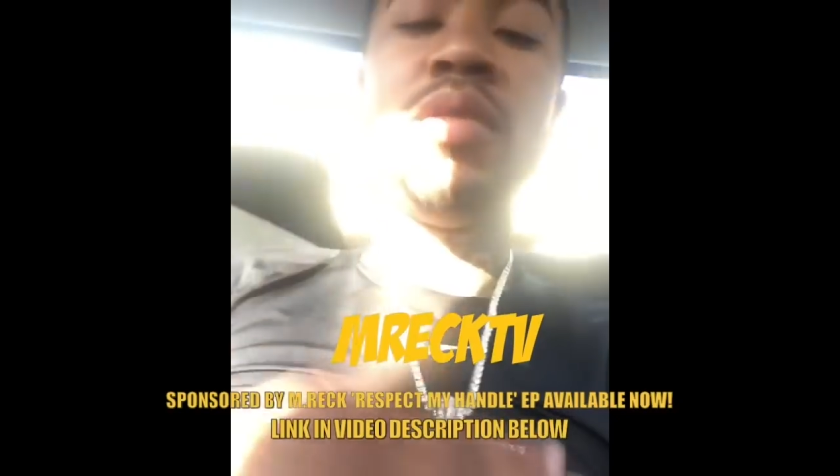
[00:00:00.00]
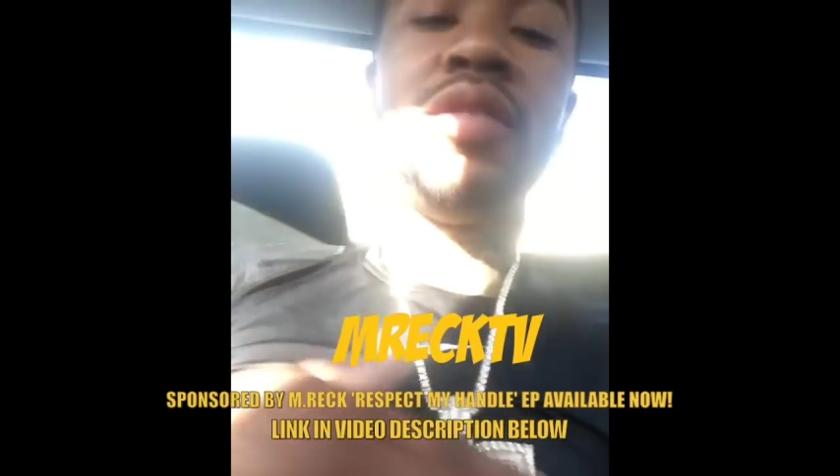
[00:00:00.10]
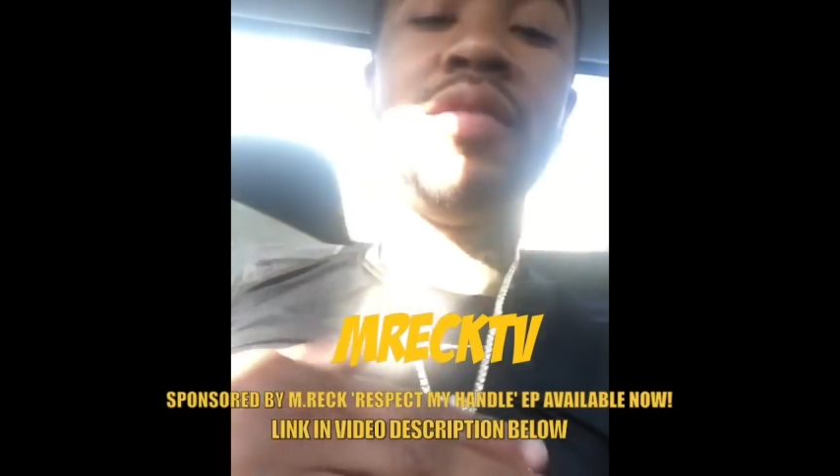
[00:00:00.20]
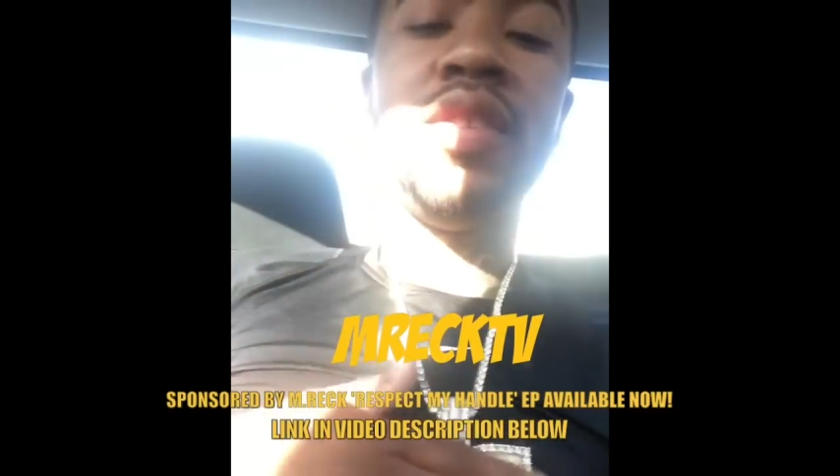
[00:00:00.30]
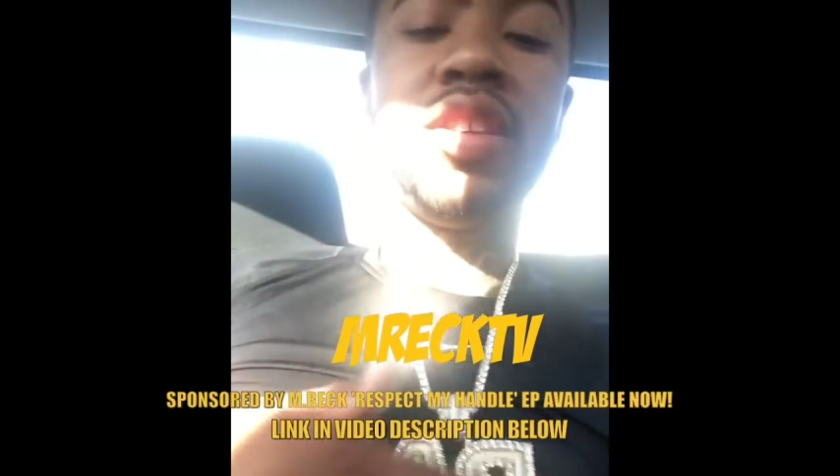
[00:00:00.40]
the
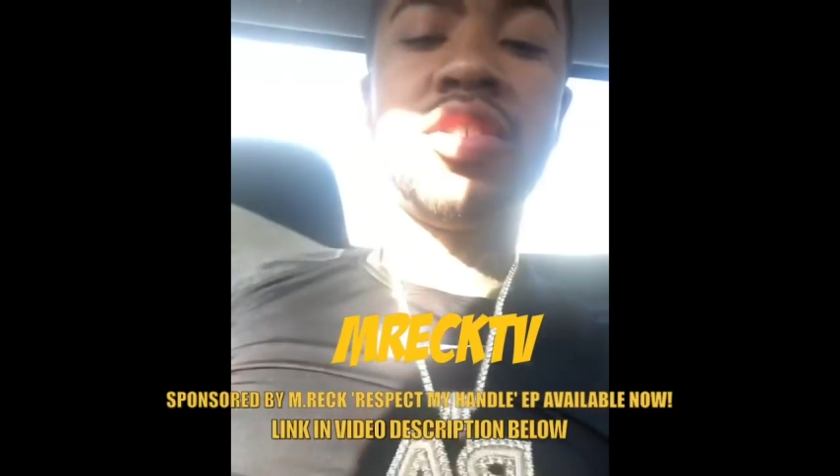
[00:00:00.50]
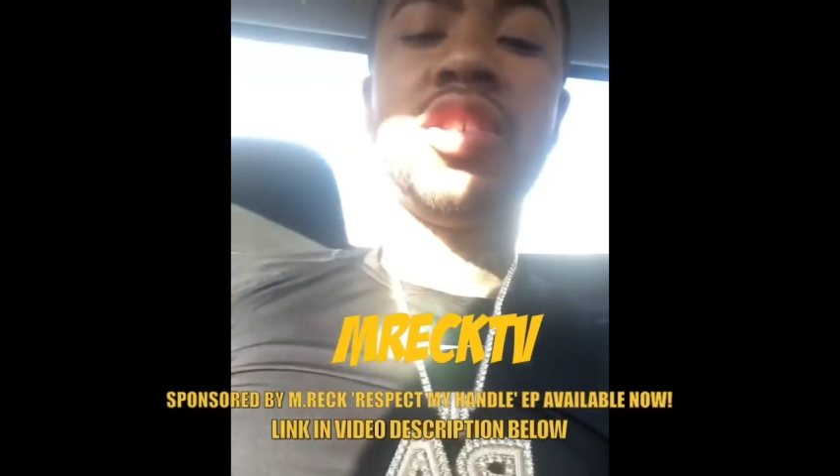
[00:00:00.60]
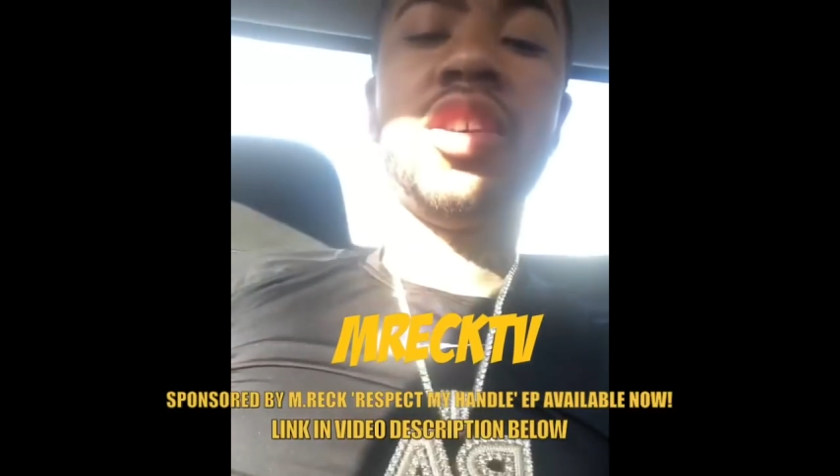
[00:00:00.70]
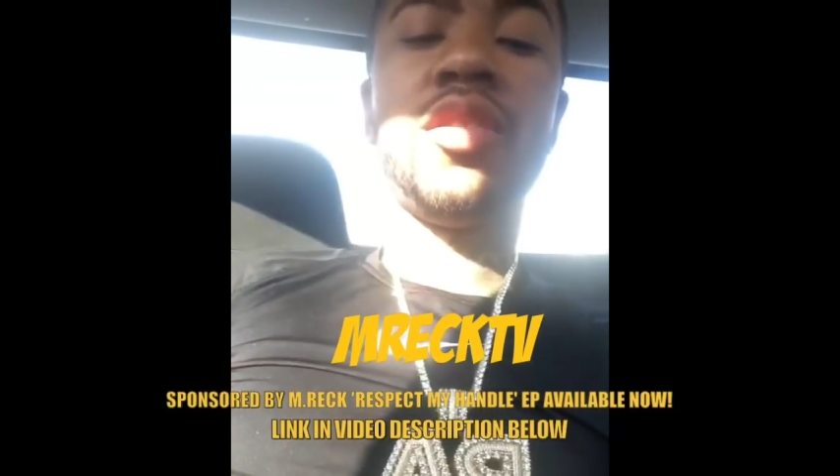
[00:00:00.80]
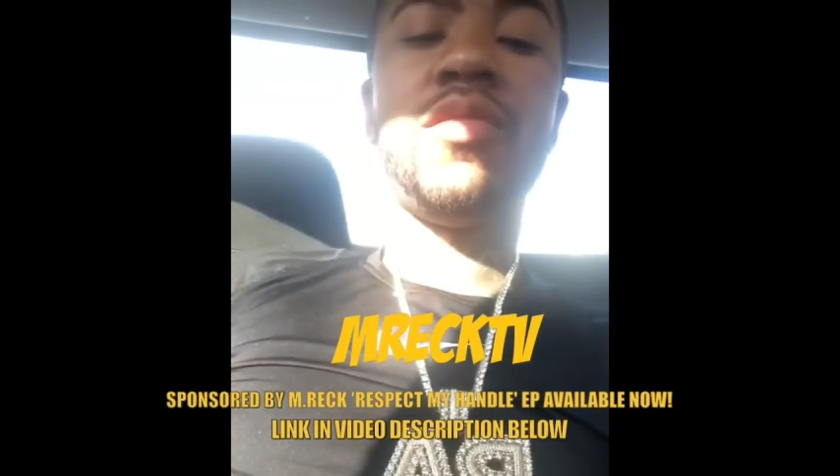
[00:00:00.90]
motherfucking
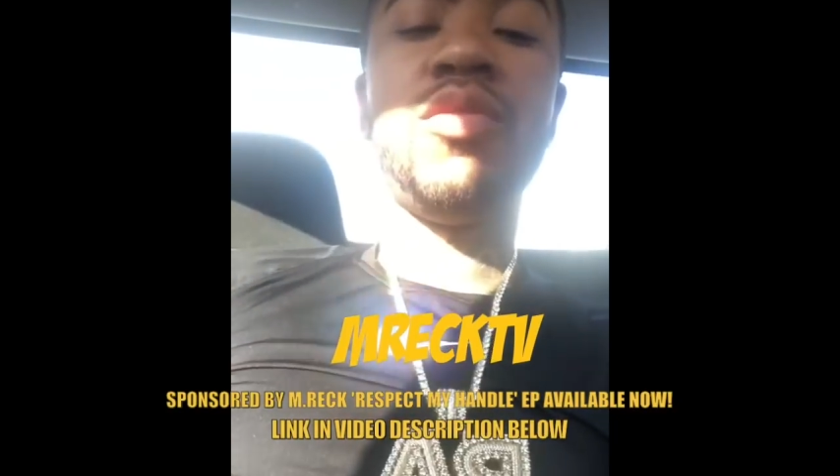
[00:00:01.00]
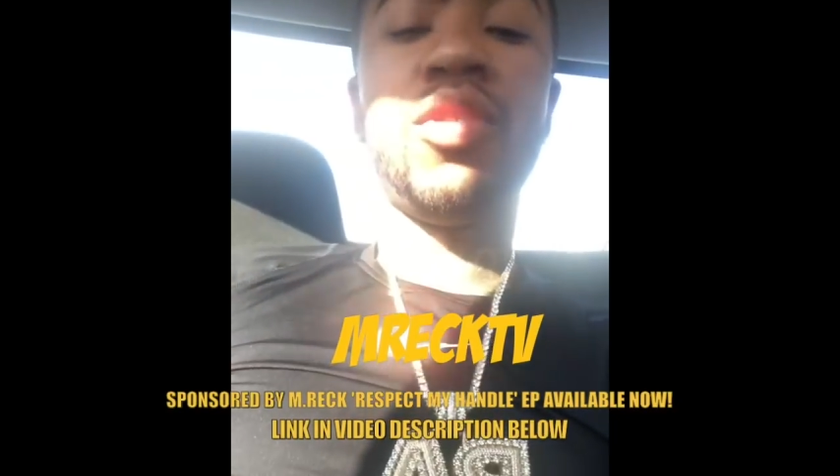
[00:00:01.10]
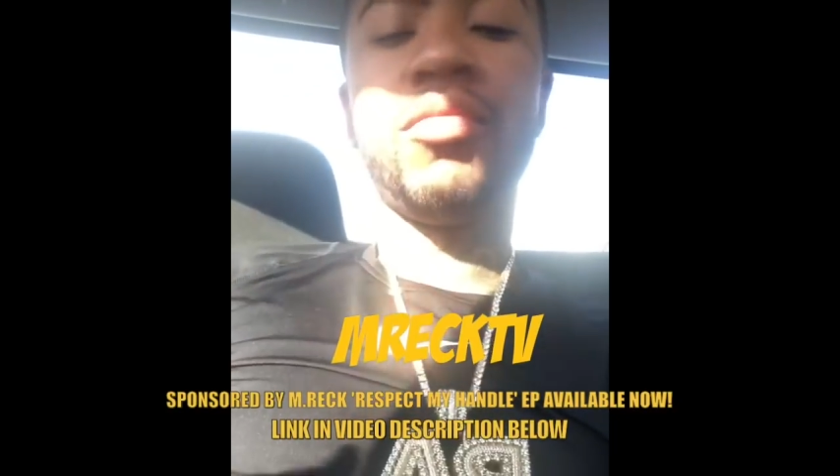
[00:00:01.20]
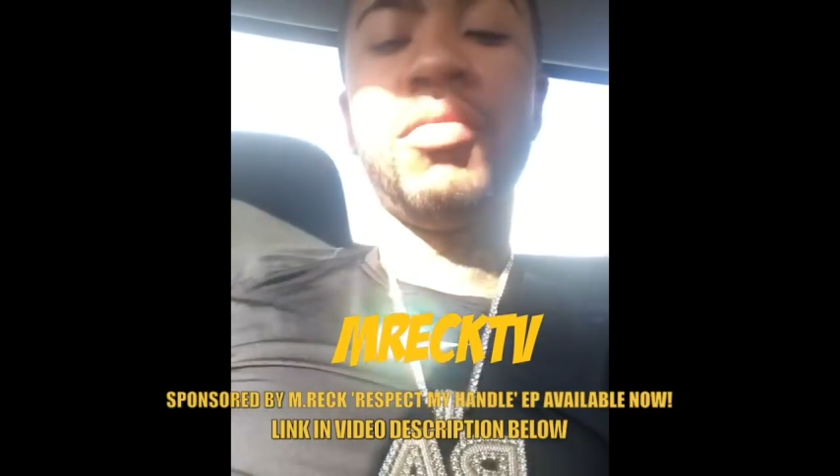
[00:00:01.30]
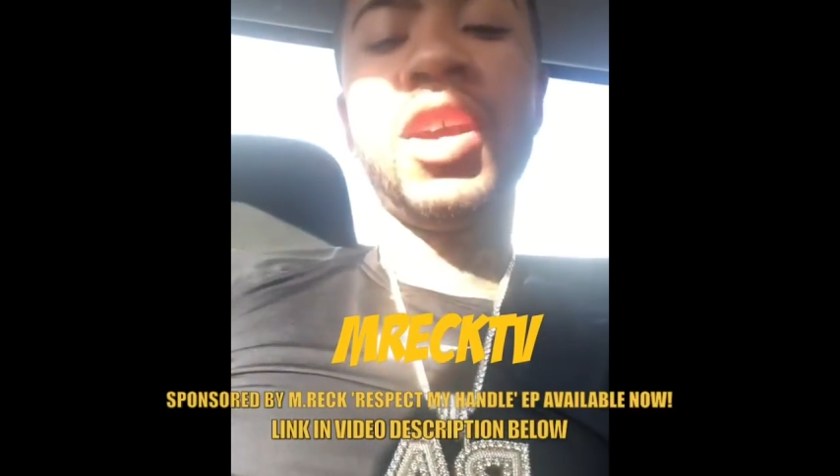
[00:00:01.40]
champ. We
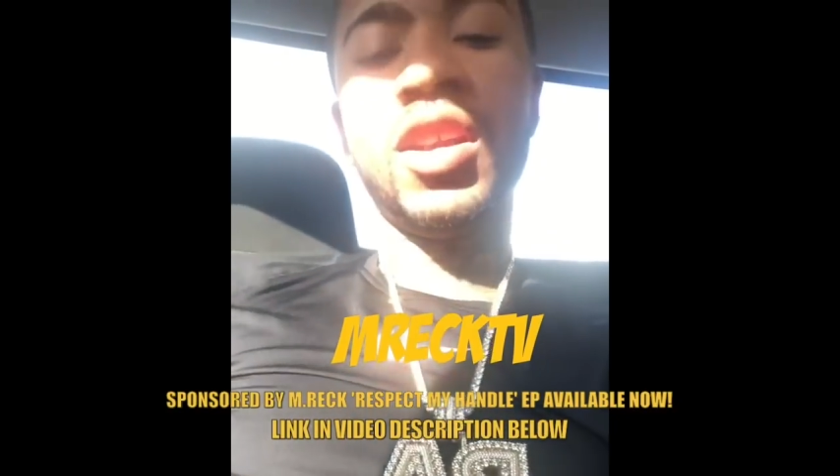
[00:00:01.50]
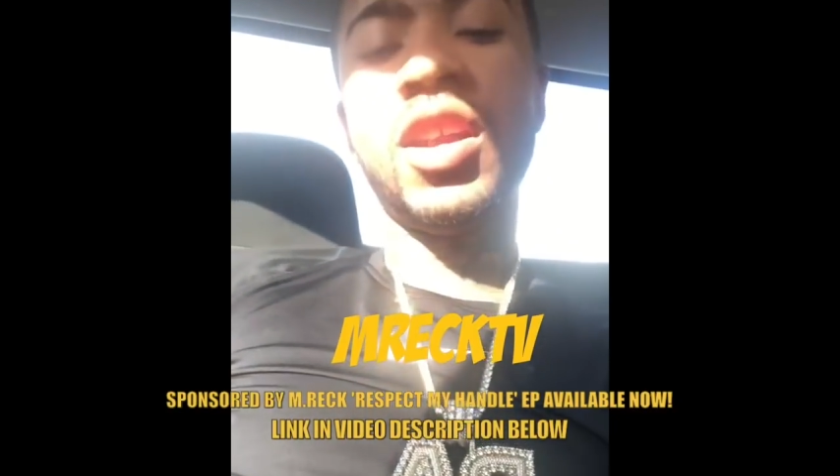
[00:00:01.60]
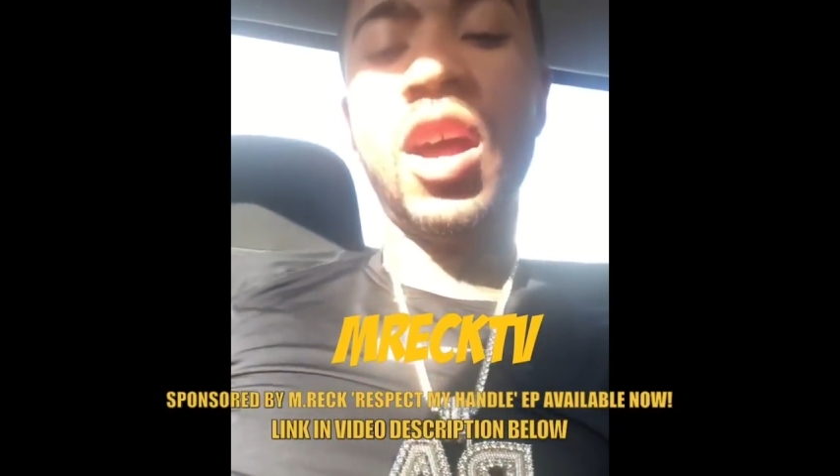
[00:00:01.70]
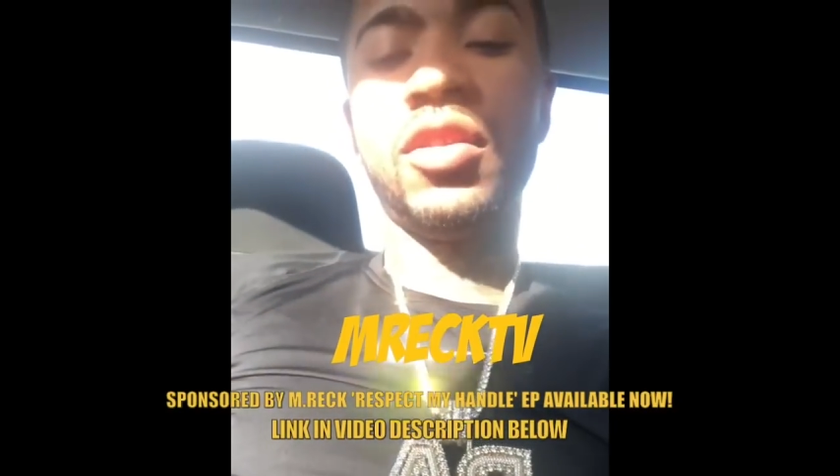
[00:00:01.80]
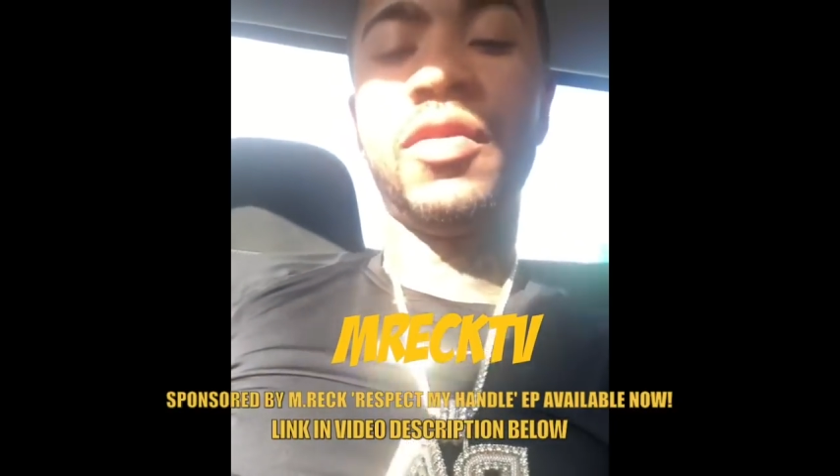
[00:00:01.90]
want a million
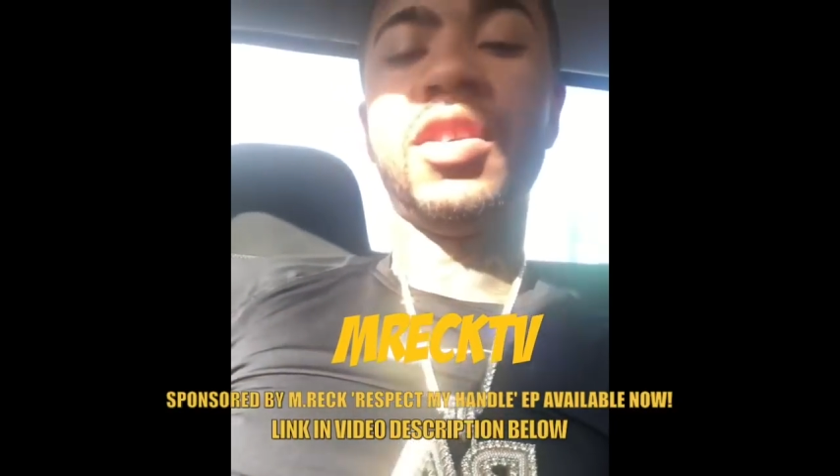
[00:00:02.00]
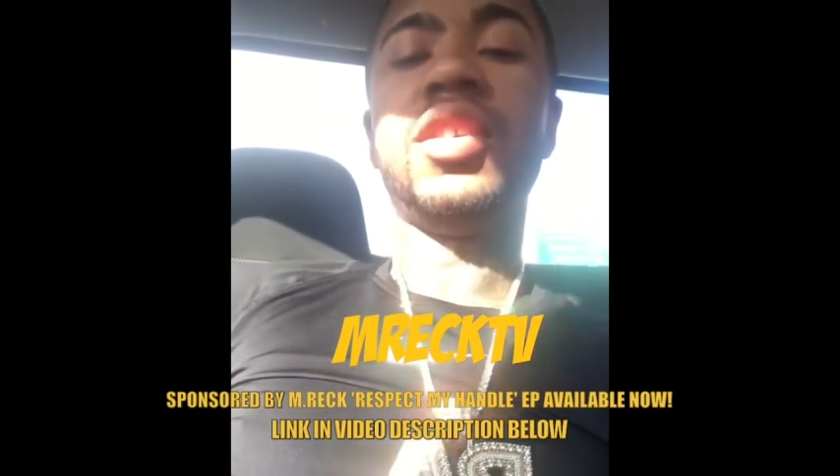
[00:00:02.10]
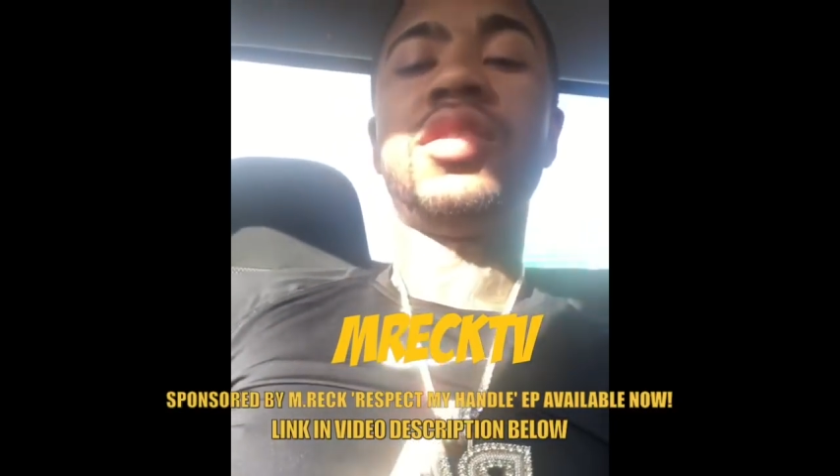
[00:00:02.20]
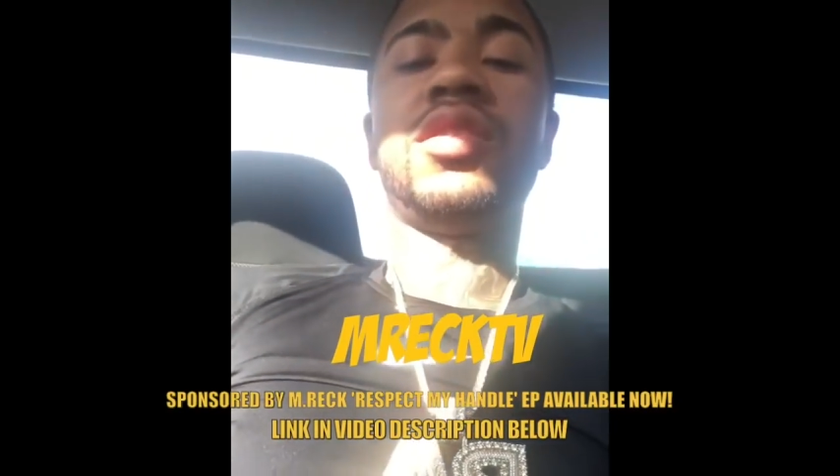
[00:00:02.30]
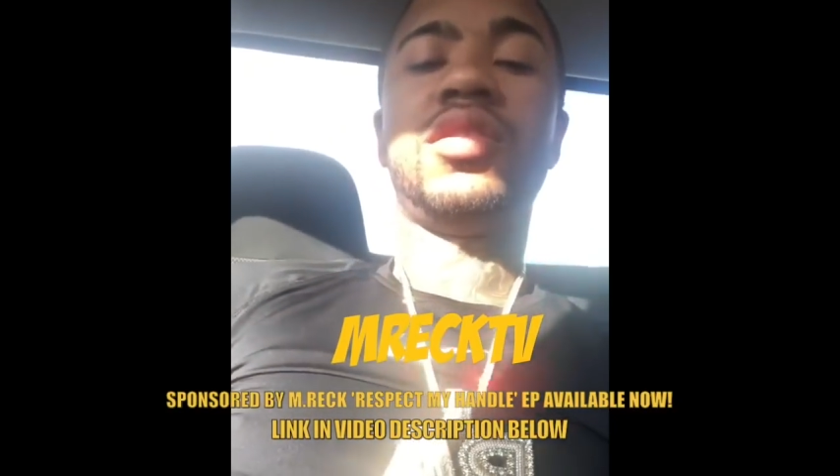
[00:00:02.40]
dollars for
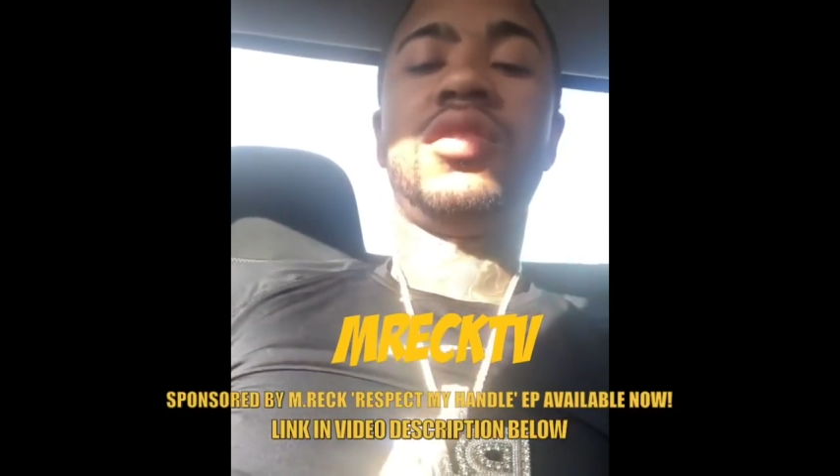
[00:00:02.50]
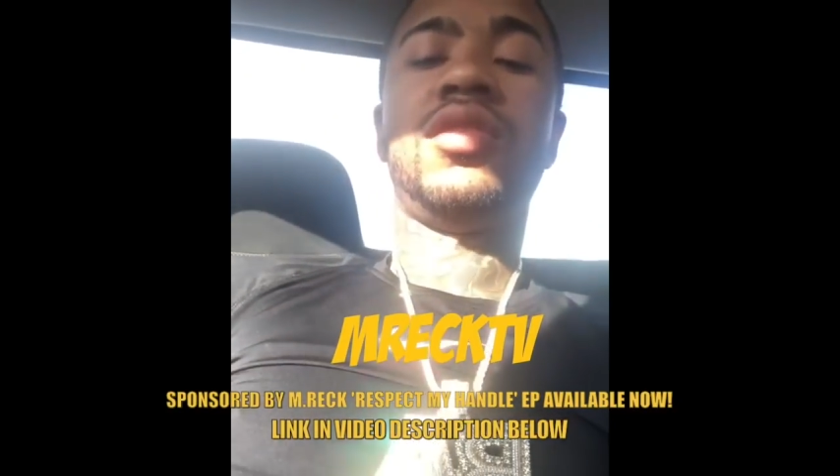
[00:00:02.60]
this.